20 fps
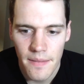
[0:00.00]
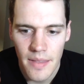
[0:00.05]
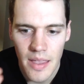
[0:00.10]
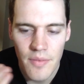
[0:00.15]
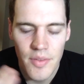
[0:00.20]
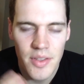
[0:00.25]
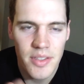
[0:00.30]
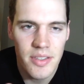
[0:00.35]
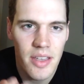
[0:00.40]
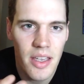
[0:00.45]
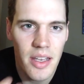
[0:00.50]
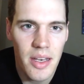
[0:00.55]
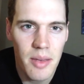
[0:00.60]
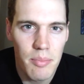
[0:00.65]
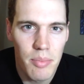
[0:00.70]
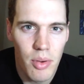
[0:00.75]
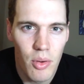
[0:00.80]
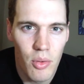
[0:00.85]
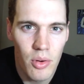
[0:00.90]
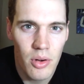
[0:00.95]
if it's
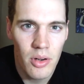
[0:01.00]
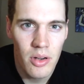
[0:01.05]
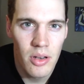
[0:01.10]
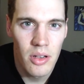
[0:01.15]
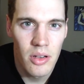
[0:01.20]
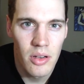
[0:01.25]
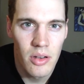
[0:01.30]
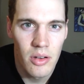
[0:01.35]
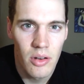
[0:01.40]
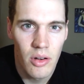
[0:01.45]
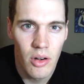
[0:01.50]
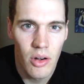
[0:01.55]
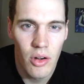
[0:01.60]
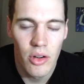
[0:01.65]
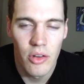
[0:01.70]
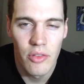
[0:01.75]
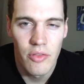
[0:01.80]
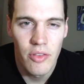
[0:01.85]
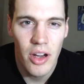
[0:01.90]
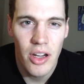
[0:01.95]
getting bored or
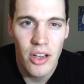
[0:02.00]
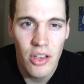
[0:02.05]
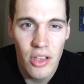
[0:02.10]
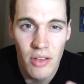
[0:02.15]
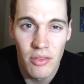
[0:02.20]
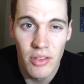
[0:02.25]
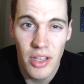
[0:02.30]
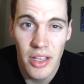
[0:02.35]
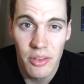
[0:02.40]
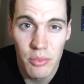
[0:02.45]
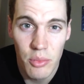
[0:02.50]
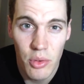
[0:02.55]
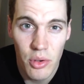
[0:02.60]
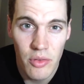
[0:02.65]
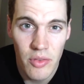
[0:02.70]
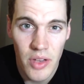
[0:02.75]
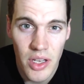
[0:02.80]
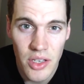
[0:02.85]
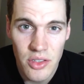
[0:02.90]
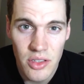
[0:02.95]
you're finding you have less
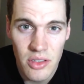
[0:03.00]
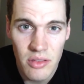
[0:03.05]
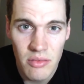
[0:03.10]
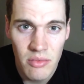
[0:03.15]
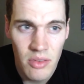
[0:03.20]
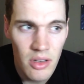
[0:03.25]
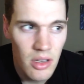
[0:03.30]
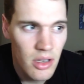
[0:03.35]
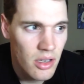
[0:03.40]
motivation,